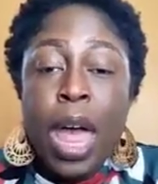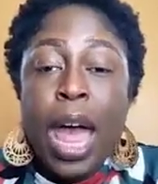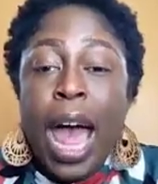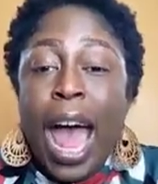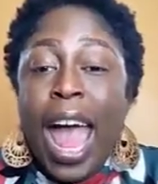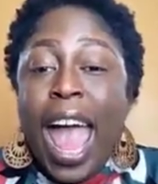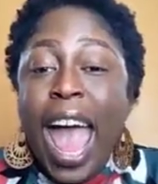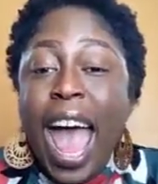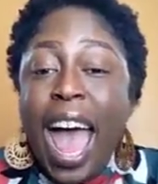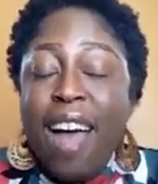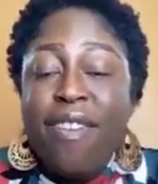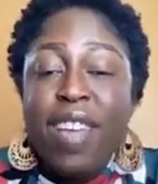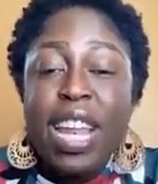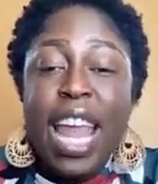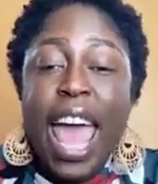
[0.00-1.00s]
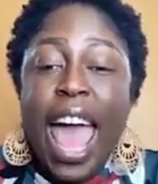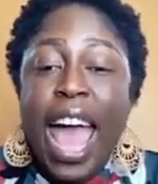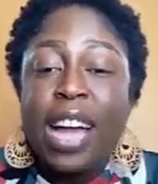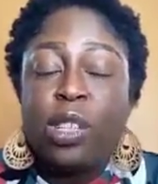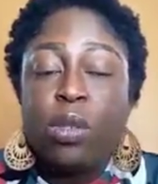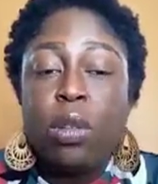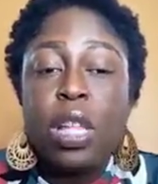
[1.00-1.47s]
I haven't
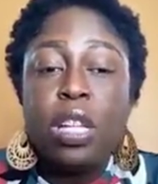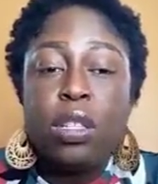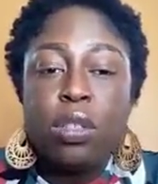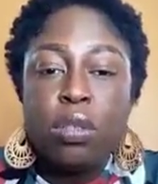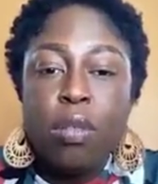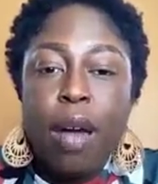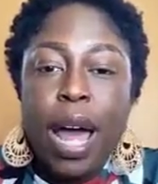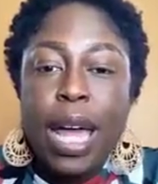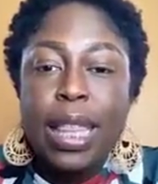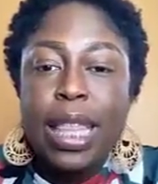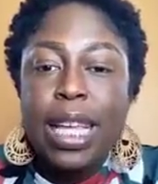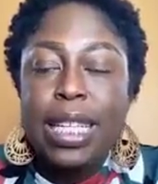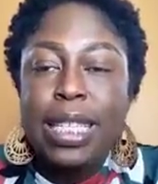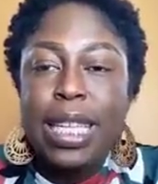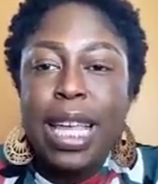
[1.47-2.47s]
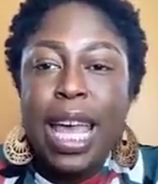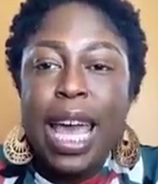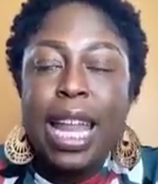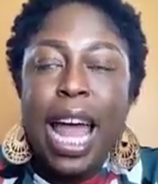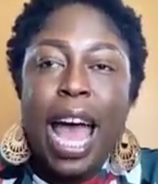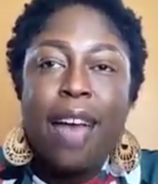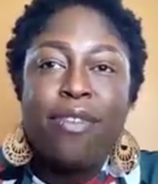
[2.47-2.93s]
actually tried these
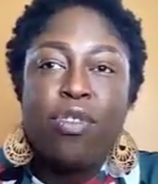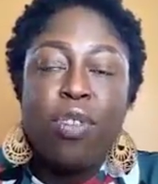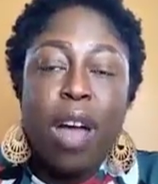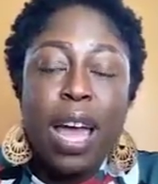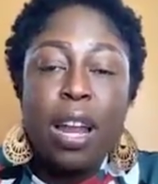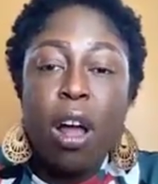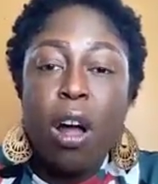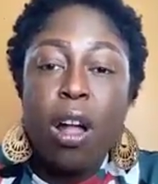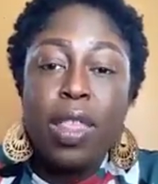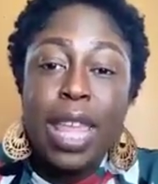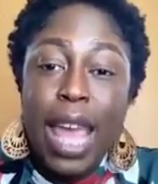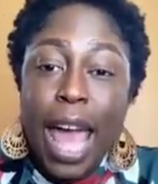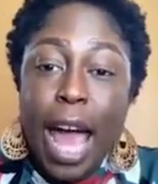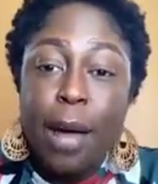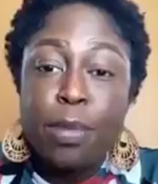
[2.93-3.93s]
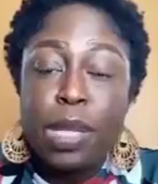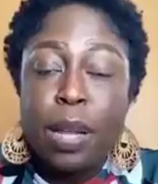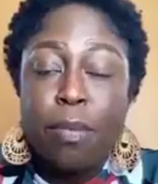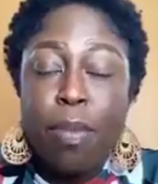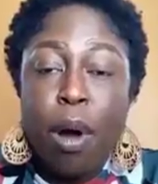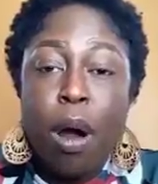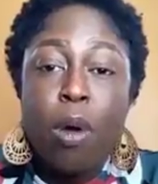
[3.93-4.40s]
yet. I've tried all the apps
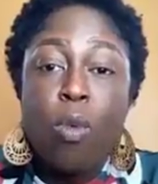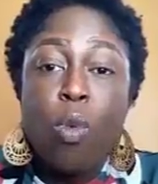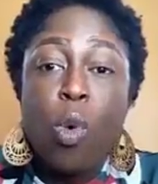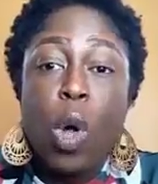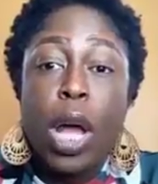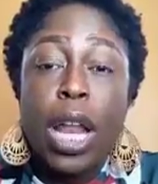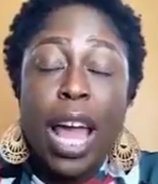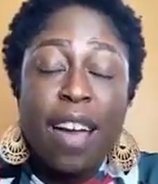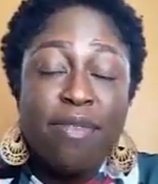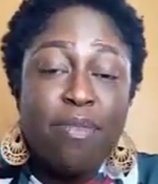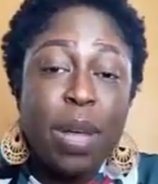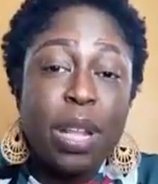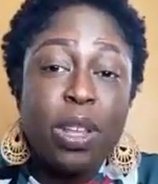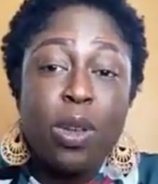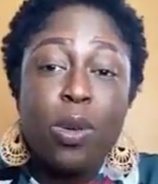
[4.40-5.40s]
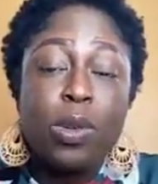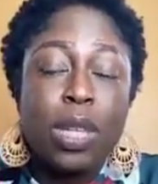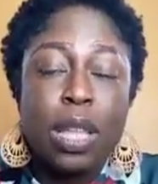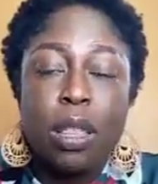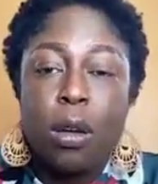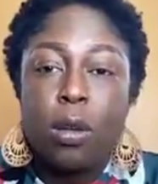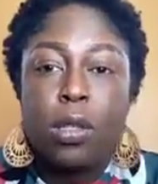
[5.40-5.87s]
in part one. I've been
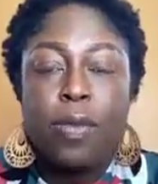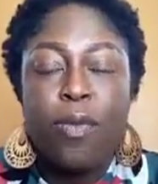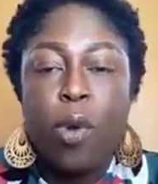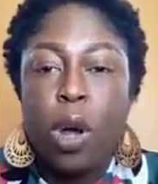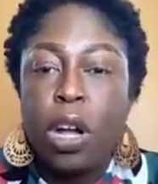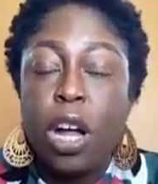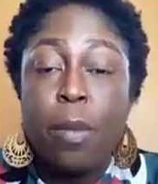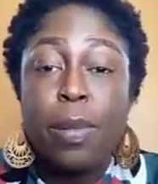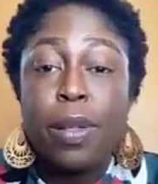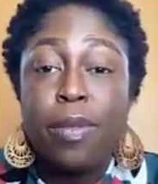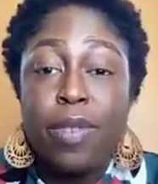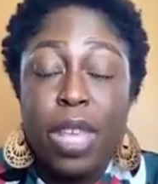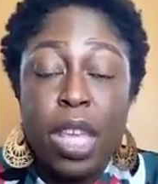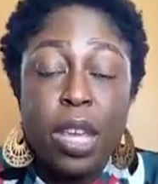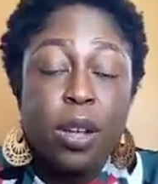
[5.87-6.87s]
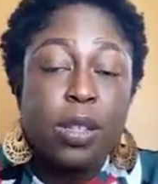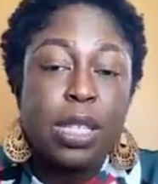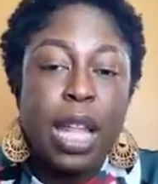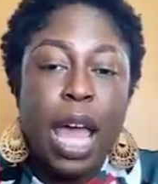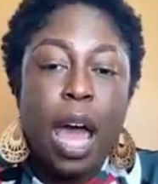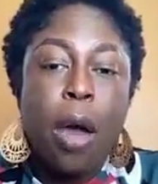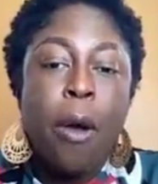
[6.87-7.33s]
using those for a couple of years
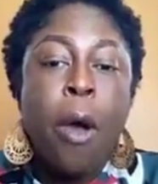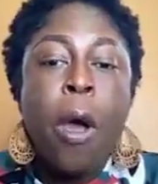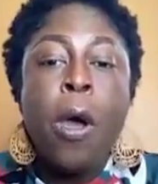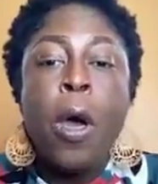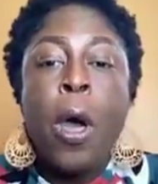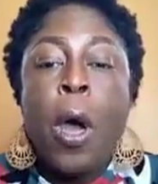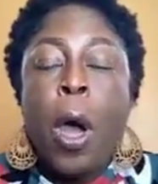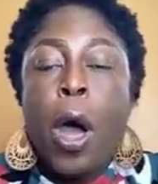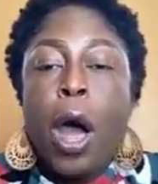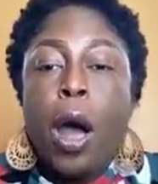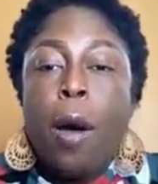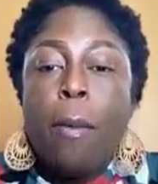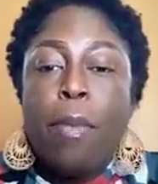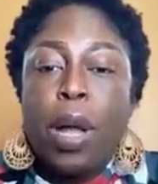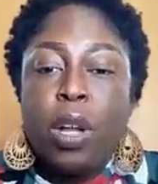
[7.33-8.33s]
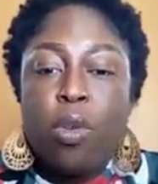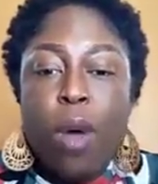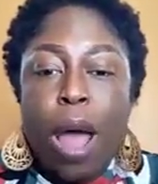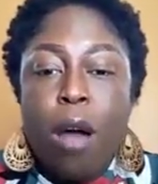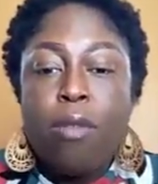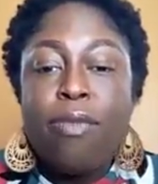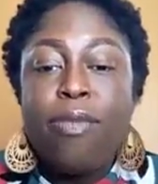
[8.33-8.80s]
now. But
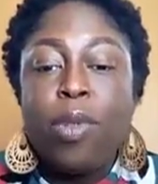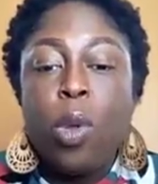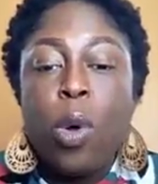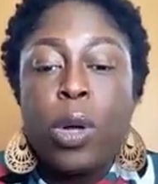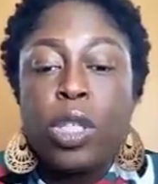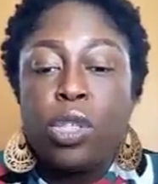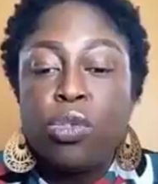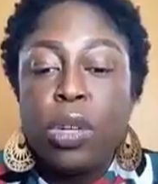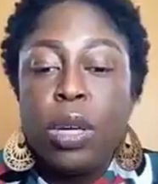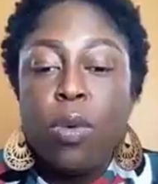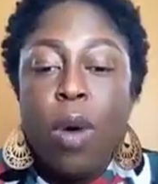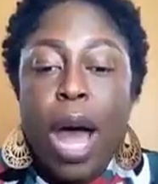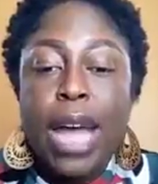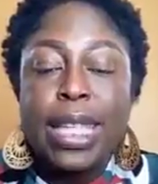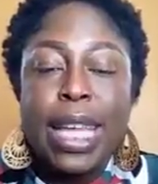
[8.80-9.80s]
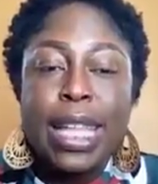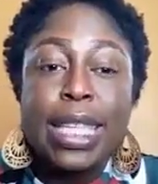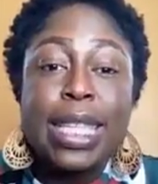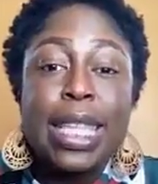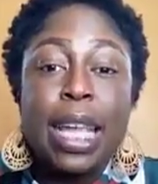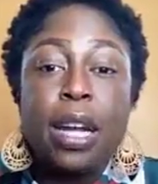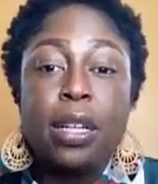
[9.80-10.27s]
Ground Floor, Streetwise, and
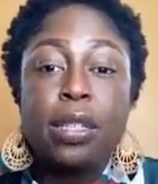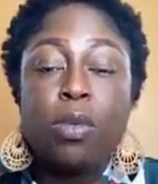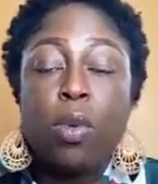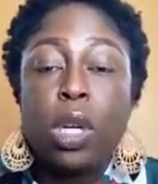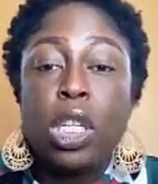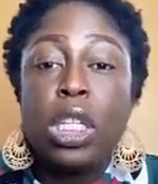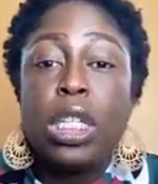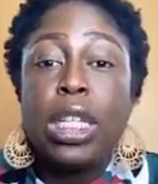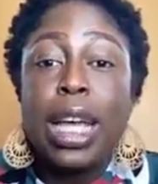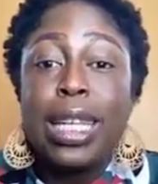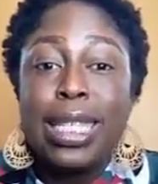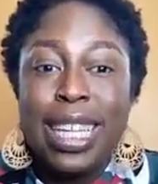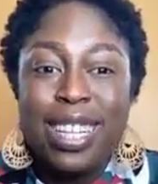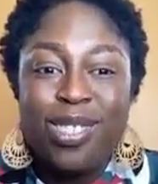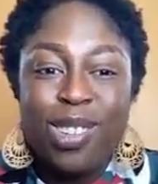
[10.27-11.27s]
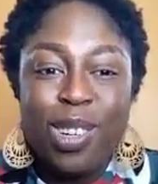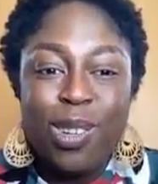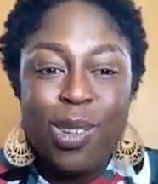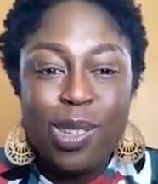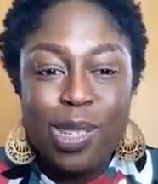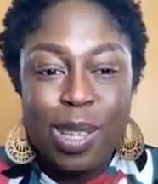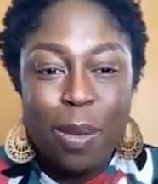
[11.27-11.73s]
Stairs were just
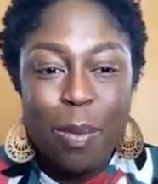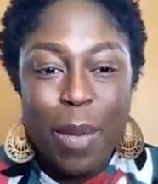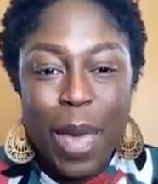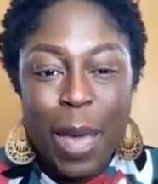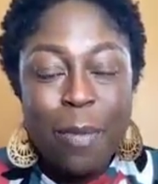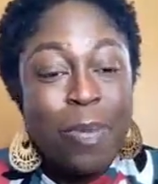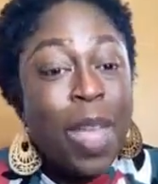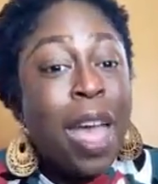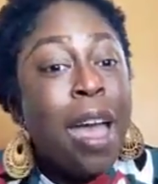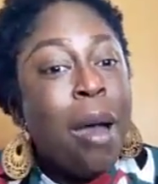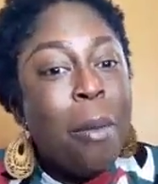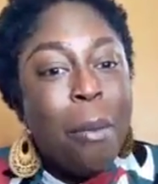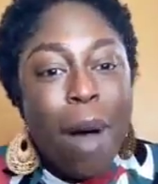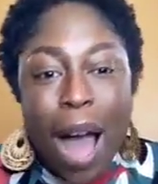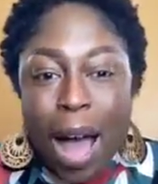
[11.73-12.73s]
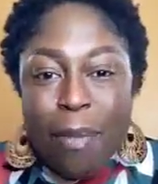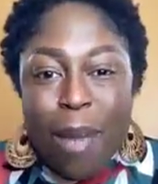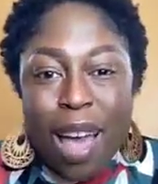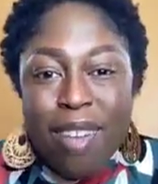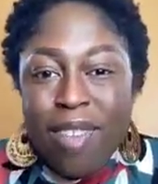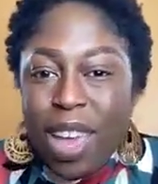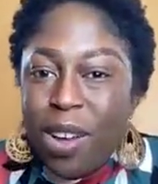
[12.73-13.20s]
introduced to me by
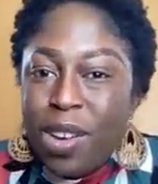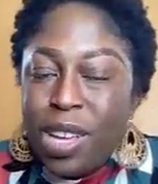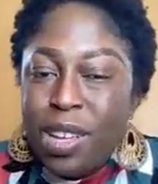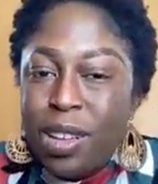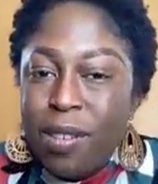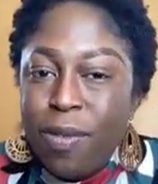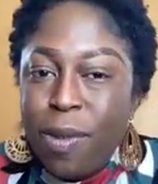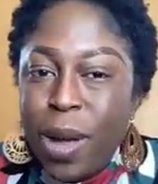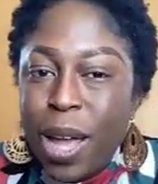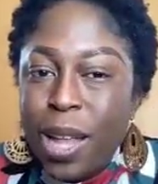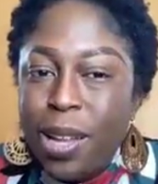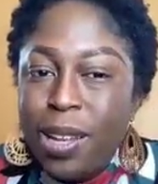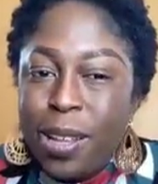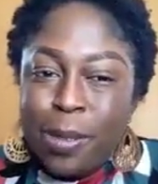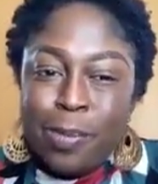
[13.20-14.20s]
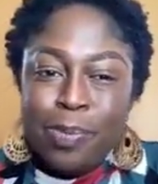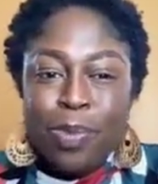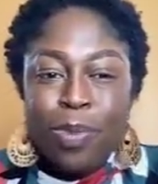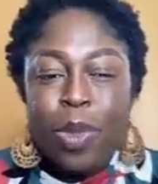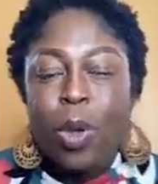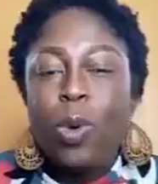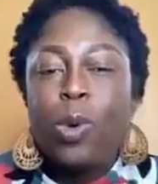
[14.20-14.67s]
my very good friend,
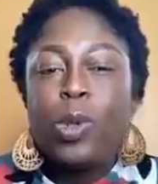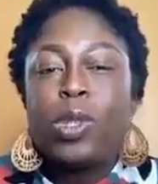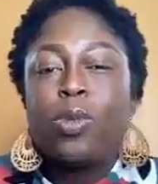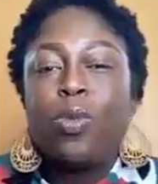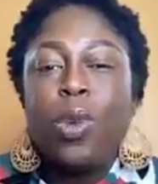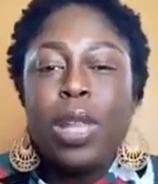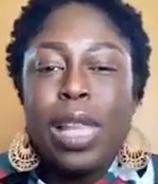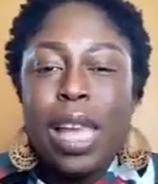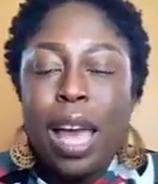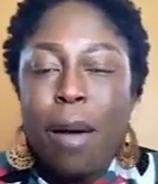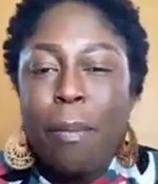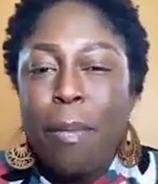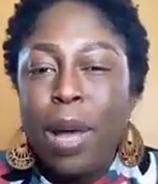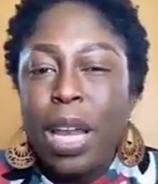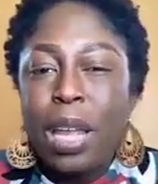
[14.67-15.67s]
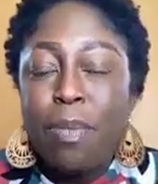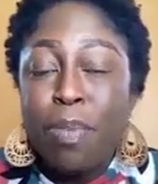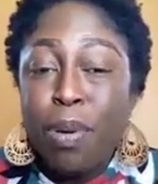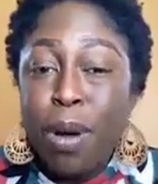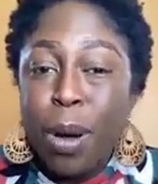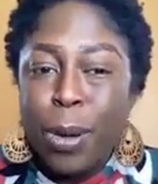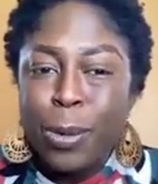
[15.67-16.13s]
who's really a money
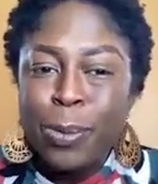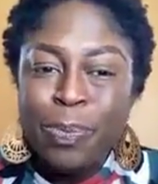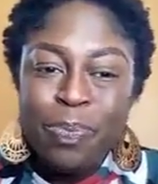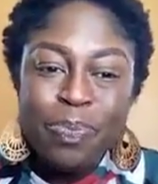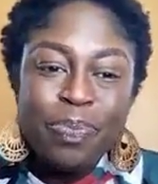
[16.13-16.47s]
pro.